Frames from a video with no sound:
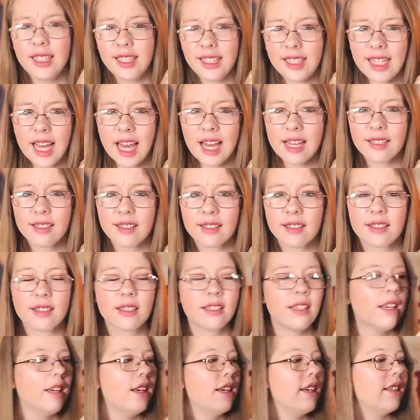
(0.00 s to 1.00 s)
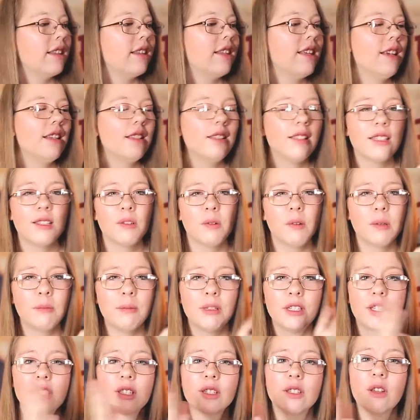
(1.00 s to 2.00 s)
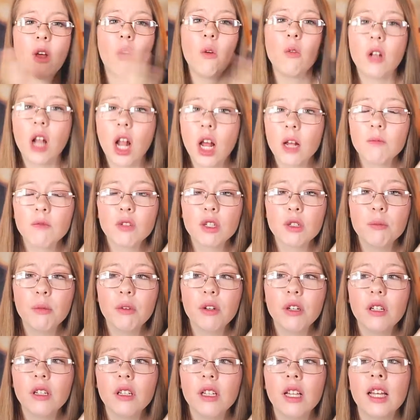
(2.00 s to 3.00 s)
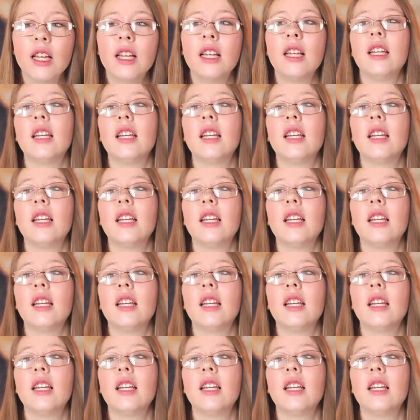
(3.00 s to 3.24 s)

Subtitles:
Yes! This is going to be so comfortable